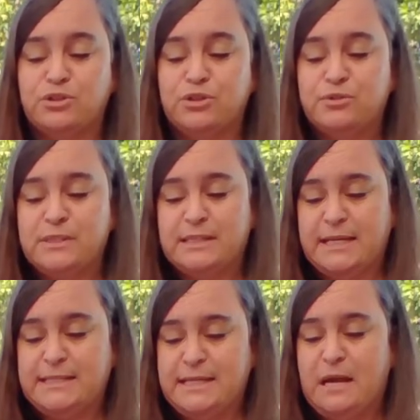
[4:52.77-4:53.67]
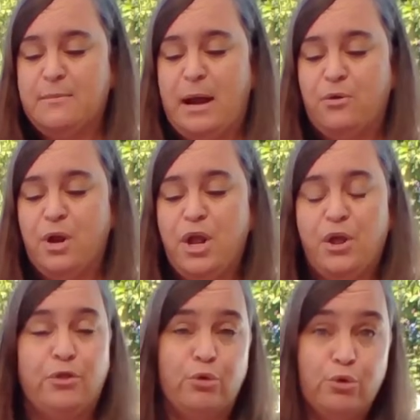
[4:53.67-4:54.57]
Seuss's idea about
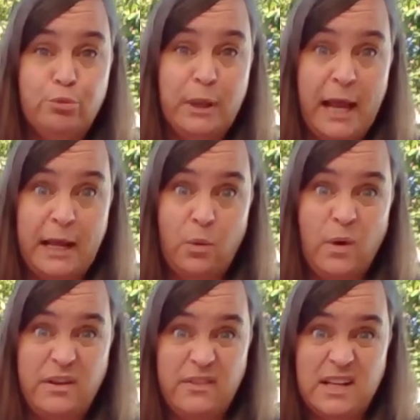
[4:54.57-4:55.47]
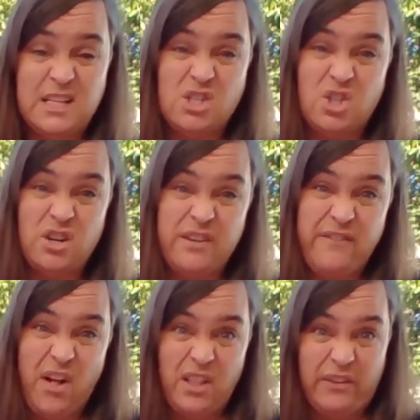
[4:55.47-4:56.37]
the oobleck and what if it started
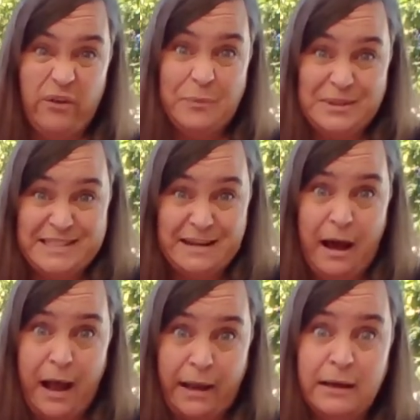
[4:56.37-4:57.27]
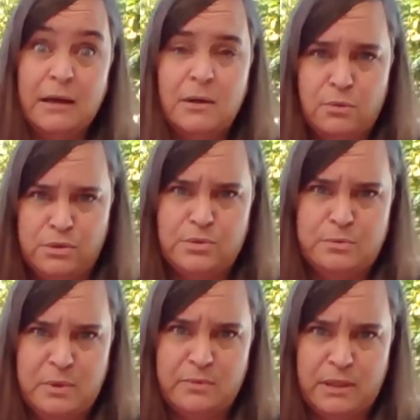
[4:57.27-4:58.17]
falling from the sky, which
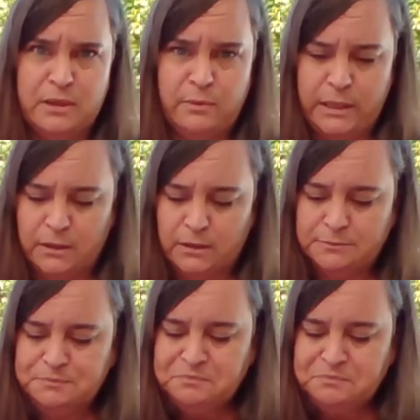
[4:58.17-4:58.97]
would be really weird.